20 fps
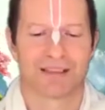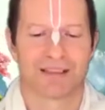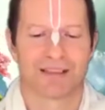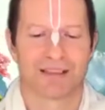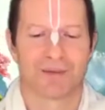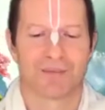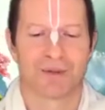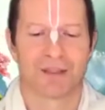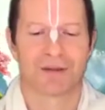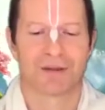
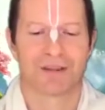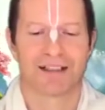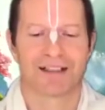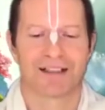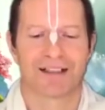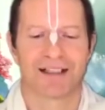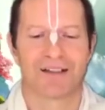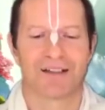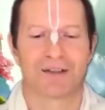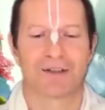But
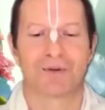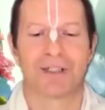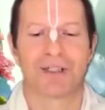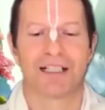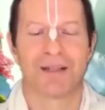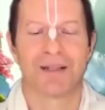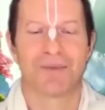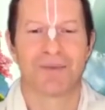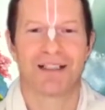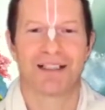it
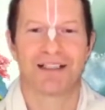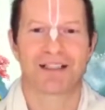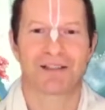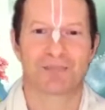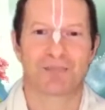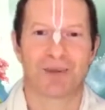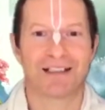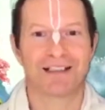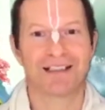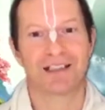really means
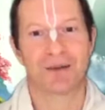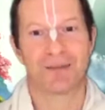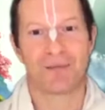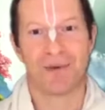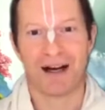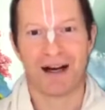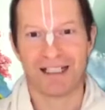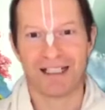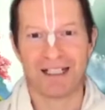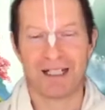
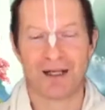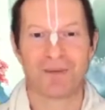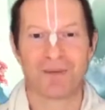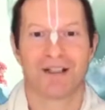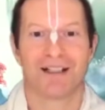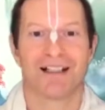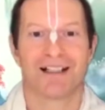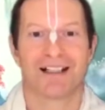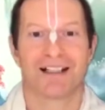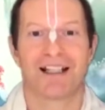"Panditamaninam,"
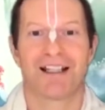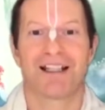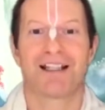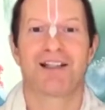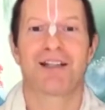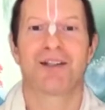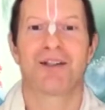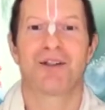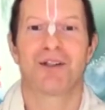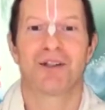
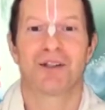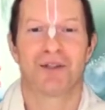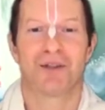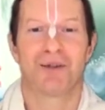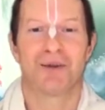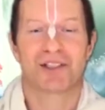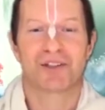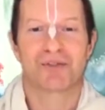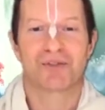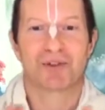he
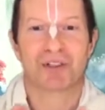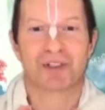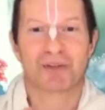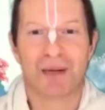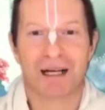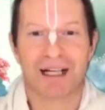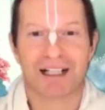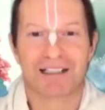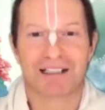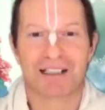who is
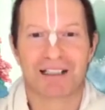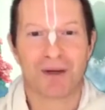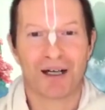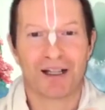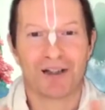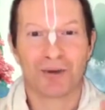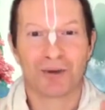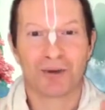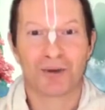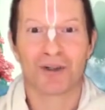respected
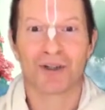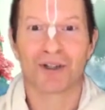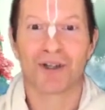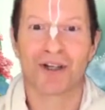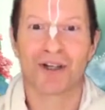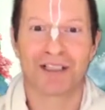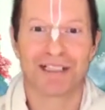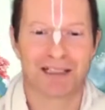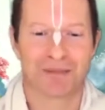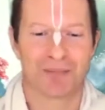by all
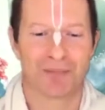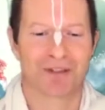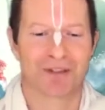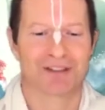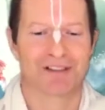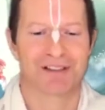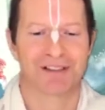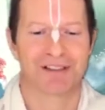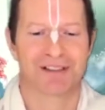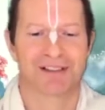learned persons.